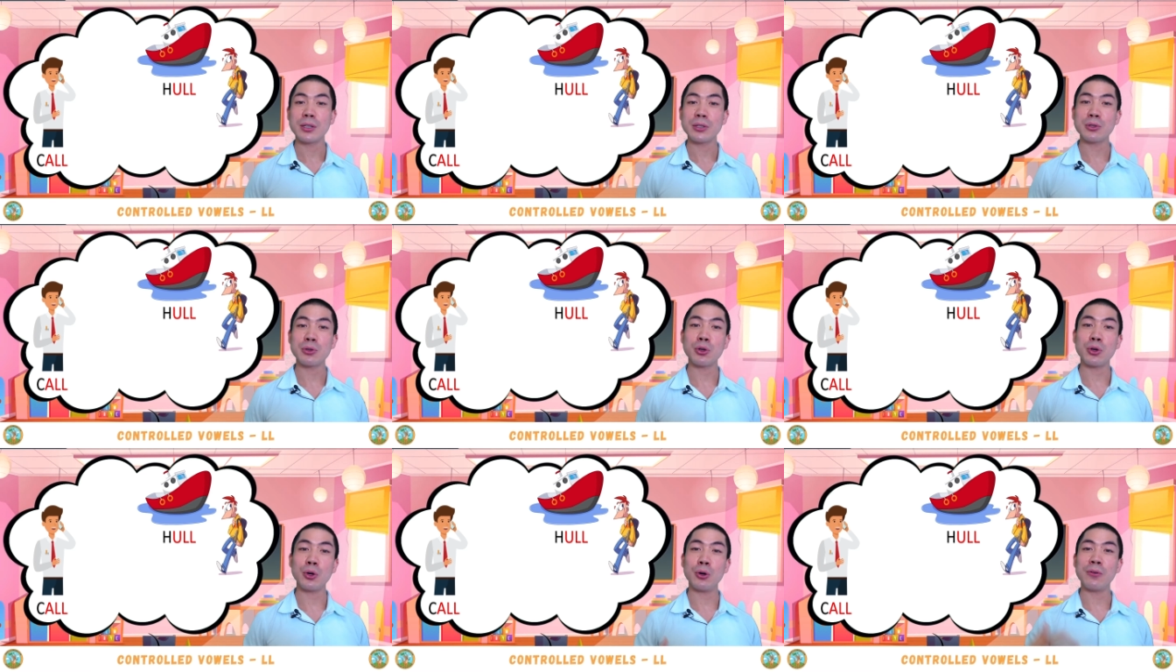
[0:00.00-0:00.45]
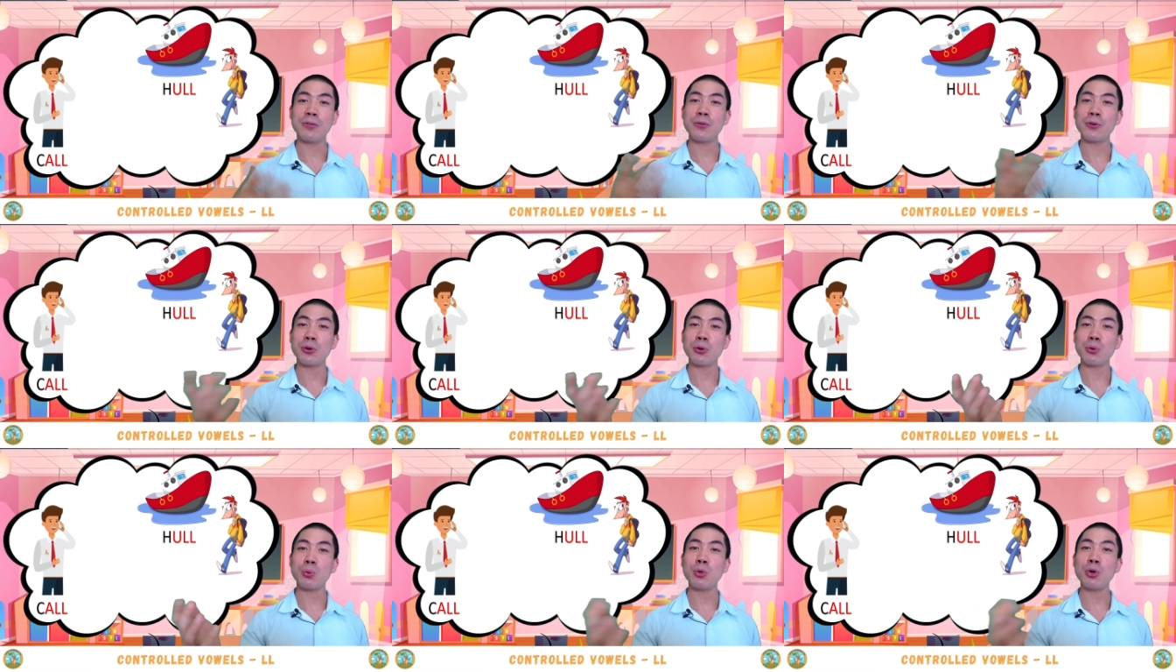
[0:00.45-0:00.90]
To go
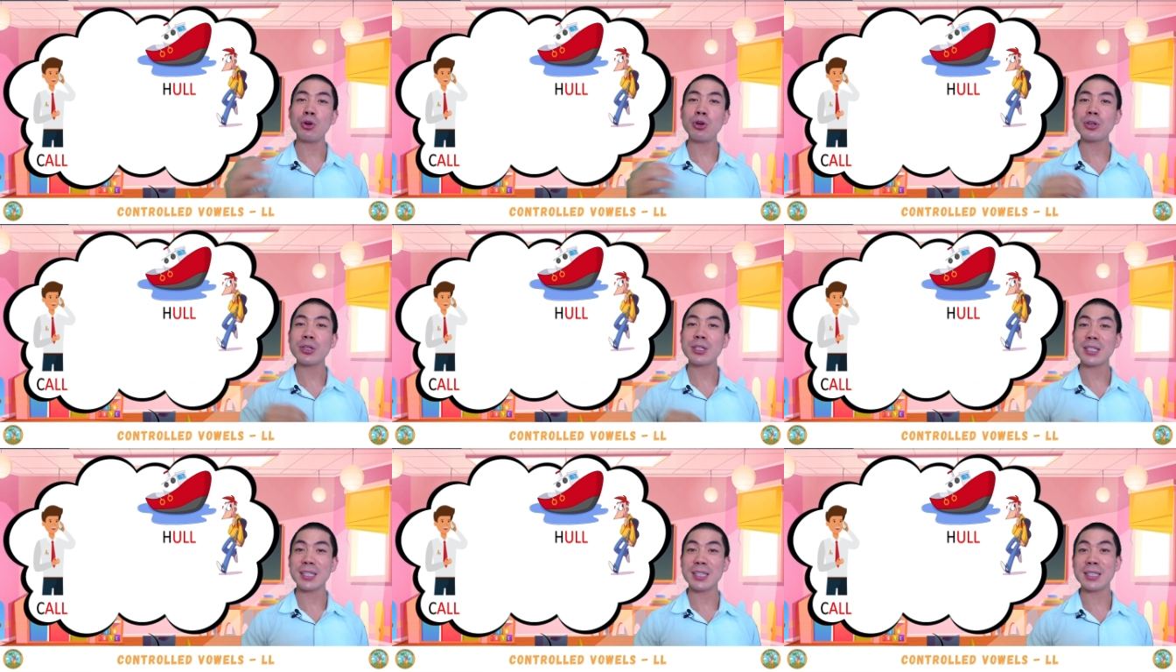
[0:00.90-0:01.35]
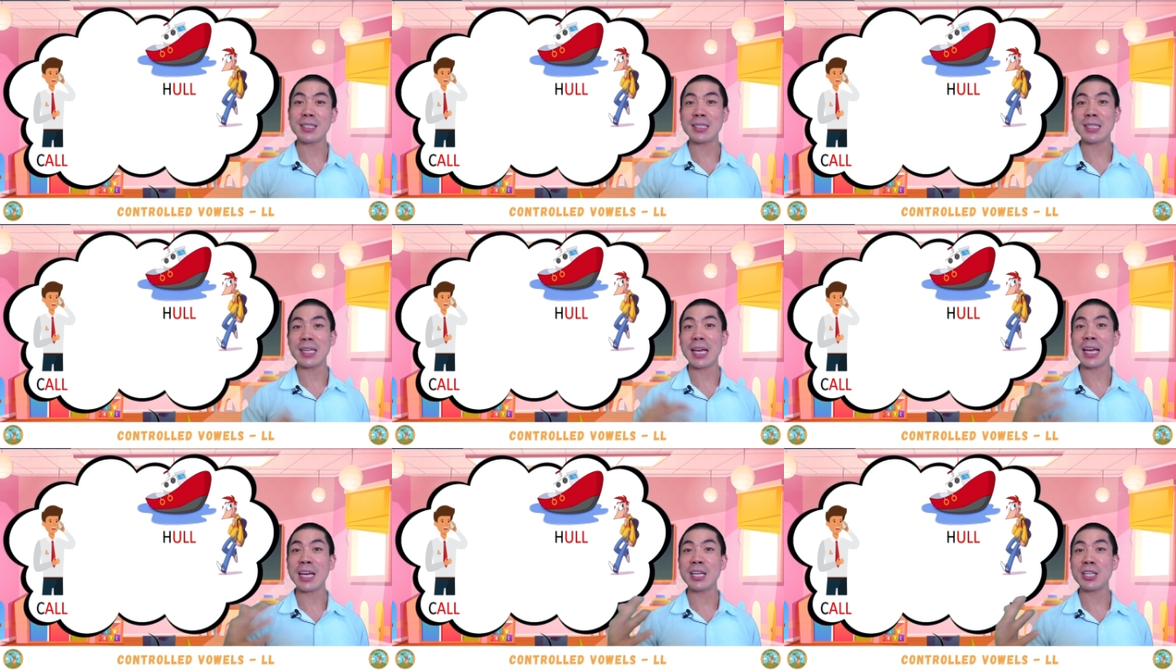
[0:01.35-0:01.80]
for a walk
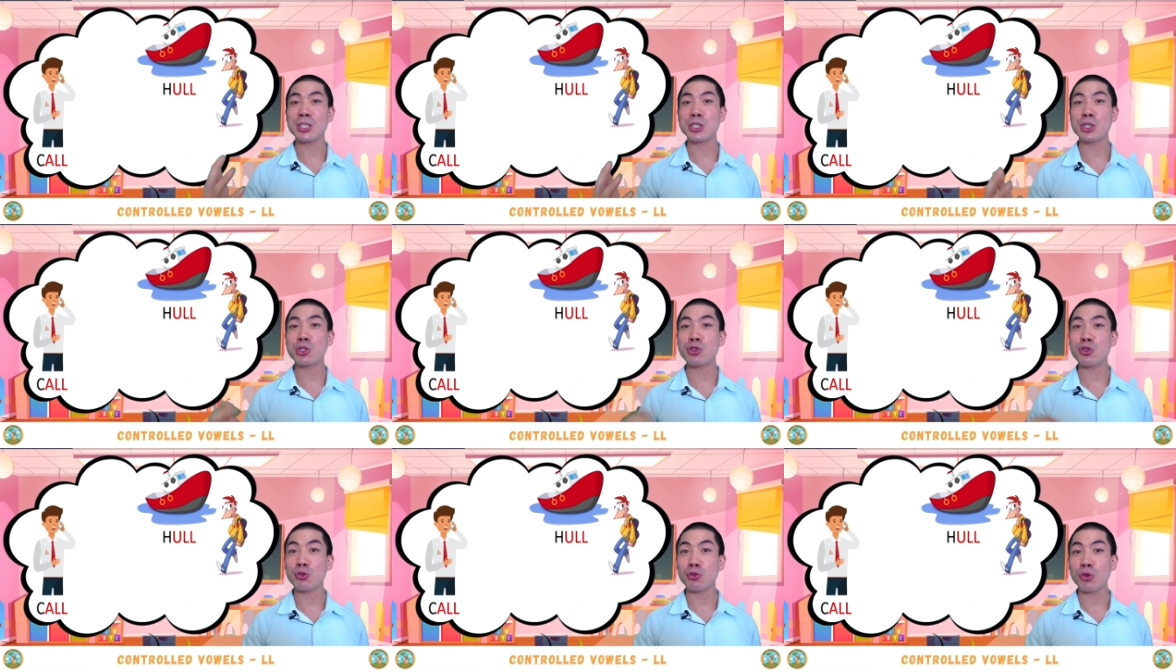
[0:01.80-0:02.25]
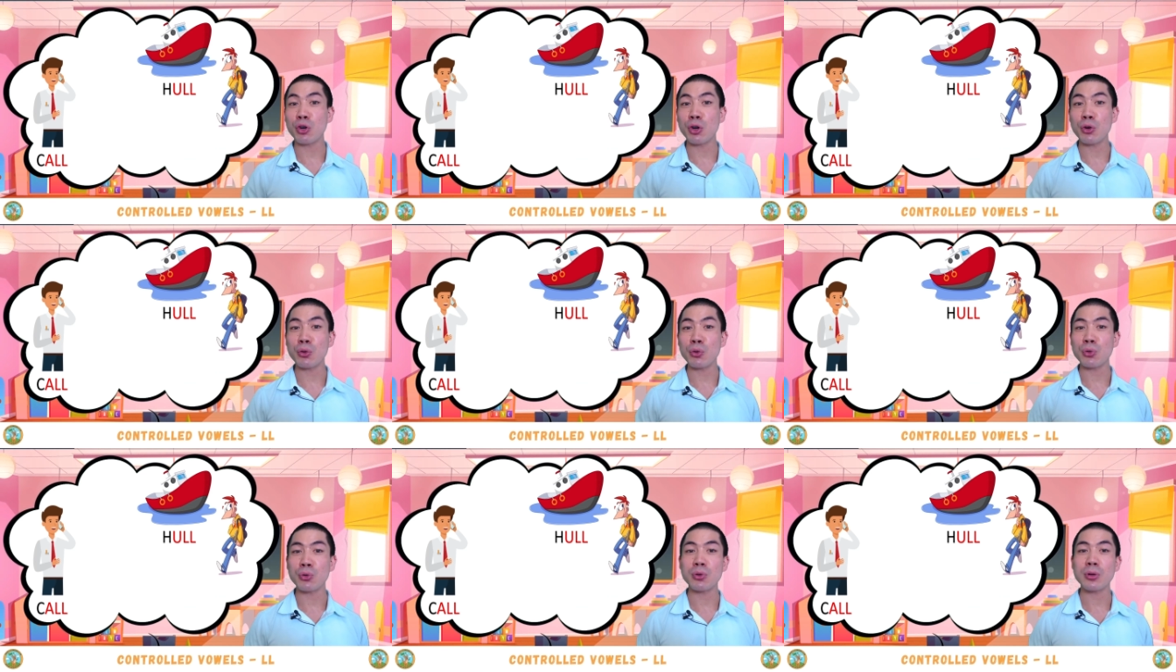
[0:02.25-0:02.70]
is a
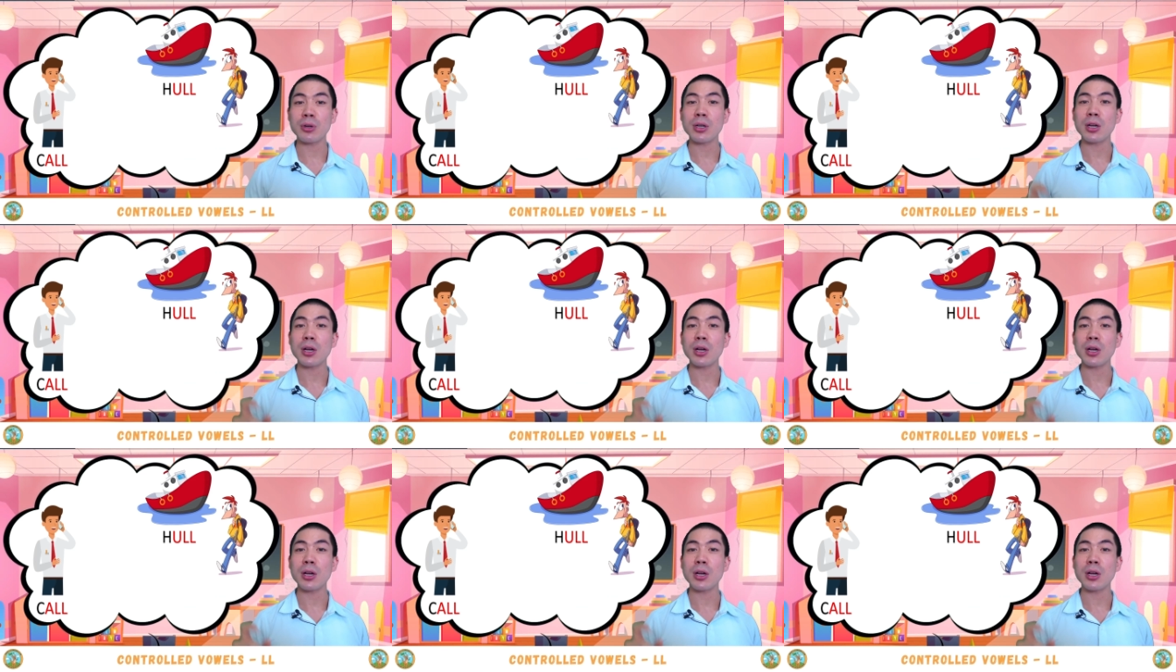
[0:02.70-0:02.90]
stroll.